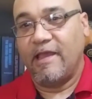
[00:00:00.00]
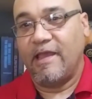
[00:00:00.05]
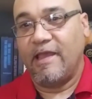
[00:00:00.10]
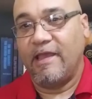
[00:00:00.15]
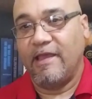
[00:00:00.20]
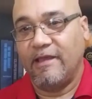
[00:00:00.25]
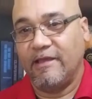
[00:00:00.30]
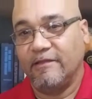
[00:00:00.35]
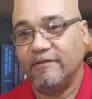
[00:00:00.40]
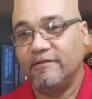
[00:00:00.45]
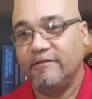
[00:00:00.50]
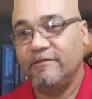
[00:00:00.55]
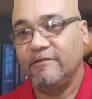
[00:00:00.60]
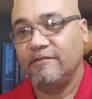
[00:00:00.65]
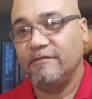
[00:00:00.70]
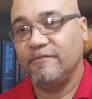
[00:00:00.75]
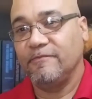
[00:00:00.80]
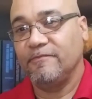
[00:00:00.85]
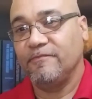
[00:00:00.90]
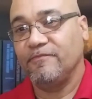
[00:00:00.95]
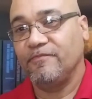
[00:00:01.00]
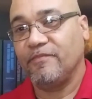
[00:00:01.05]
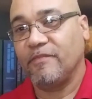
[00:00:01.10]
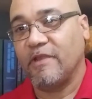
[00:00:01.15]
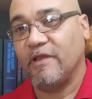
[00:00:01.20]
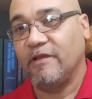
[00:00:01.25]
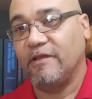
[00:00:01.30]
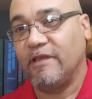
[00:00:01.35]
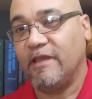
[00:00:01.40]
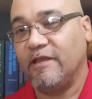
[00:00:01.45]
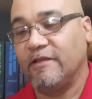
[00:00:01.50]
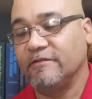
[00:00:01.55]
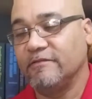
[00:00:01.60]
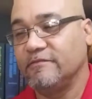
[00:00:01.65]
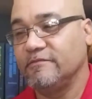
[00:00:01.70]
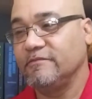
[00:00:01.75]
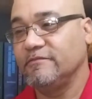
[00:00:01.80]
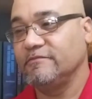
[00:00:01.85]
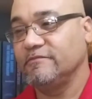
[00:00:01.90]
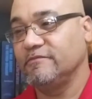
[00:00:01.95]
And again,
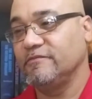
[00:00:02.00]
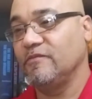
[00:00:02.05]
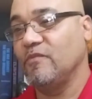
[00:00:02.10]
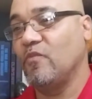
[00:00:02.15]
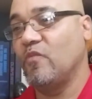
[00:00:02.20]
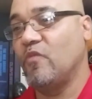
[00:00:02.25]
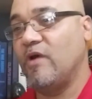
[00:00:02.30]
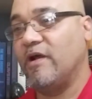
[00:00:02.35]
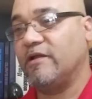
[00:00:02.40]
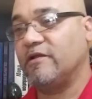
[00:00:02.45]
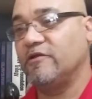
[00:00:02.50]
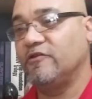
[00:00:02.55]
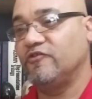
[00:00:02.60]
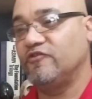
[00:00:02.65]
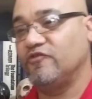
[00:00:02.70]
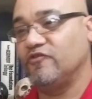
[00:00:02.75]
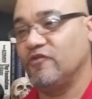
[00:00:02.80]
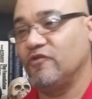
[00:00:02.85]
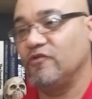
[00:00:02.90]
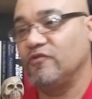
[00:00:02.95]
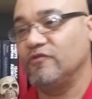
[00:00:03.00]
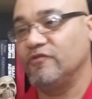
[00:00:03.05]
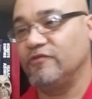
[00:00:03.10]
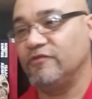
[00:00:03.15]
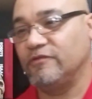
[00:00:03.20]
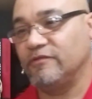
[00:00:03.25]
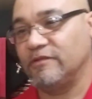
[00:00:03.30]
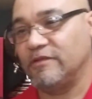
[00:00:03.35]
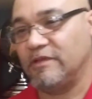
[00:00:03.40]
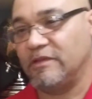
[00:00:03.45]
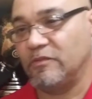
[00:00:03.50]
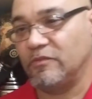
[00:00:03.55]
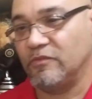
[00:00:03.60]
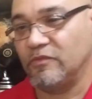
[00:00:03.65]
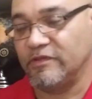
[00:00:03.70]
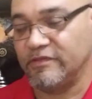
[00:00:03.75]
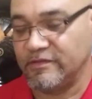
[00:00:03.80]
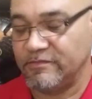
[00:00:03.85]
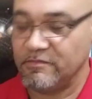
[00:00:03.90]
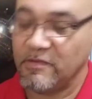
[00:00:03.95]
what controls
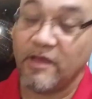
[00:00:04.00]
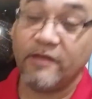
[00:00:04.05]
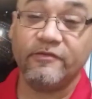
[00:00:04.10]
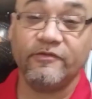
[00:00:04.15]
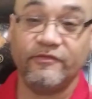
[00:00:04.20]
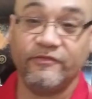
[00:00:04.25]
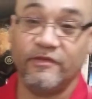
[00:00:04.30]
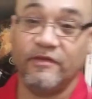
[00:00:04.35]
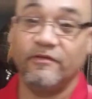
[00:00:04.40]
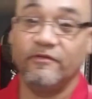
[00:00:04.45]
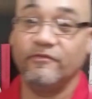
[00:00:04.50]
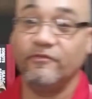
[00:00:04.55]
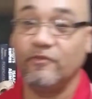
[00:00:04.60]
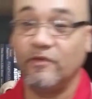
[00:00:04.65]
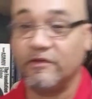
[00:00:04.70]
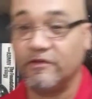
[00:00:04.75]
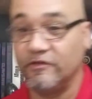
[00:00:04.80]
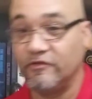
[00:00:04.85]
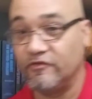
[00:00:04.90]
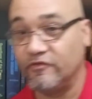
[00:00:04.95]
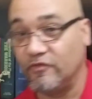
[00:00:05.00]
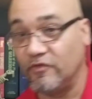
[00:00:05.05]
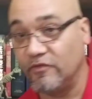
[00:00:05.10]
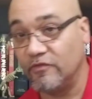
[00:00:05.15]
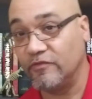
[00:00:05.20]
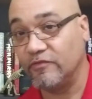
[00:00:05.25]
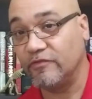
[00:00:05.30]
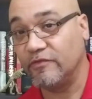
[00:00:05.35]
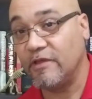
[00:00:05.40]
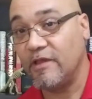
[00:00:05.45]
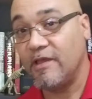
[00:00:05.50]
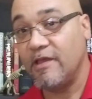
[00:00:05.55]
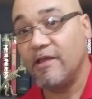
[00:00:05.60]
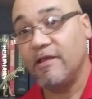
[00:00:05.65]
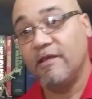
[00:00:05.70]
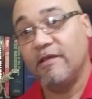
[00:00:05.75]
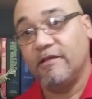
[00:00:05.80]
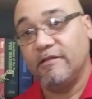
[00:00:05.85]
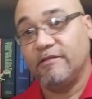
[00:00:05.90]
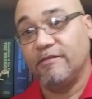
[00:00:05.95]
within modern cells, what controls
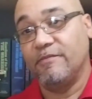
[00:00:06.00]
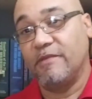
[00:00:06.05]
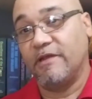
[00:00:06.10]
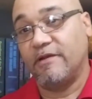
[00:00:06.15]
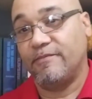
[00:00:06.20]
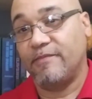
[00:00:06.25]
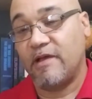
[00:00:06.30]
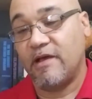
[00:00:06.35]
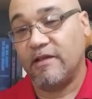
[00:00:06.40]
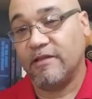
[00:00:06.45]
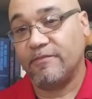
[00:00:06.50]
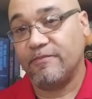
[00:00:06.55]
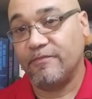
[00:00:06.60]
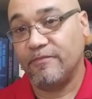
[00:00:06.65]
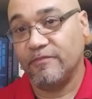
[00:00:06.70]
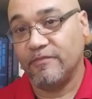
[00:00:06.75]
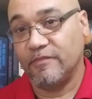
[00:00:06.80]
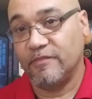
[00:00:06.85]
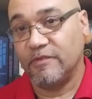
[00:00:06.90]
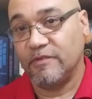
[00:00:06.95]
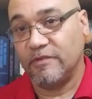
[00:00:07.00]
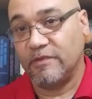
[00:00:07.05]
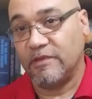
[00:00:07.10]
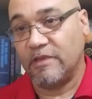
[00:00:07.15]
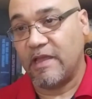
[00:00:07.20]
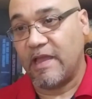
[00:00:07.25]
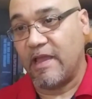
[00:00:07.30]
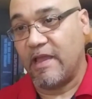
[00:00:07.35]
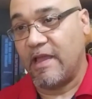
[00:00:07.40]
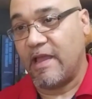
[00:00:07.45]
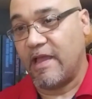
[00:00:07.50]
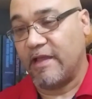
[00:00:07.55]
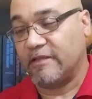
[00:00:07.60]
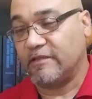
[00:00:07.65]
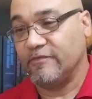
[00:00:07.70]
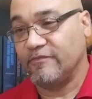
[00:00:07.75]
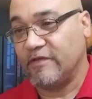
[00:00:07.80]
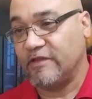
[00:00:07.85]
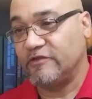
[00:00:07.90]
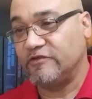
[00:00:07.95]
the metabolic
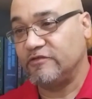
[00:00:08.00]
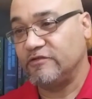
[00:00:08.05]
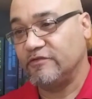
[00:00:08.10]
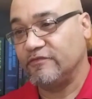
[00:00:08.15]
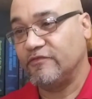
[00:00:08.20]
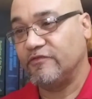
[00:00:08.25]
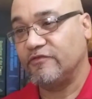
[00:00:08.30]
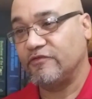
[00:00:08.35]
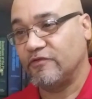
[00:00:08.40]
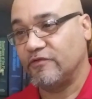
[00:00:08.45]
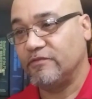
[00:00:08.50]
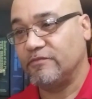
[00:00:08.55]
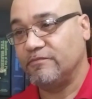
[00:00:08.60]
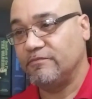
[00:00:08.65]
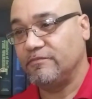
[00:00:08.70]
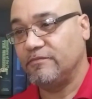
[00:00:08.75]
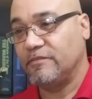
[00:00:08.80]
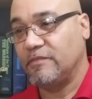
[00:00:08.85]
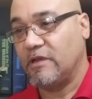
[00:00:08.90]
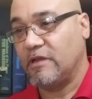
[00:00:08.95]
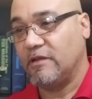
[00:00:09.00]
activation of certain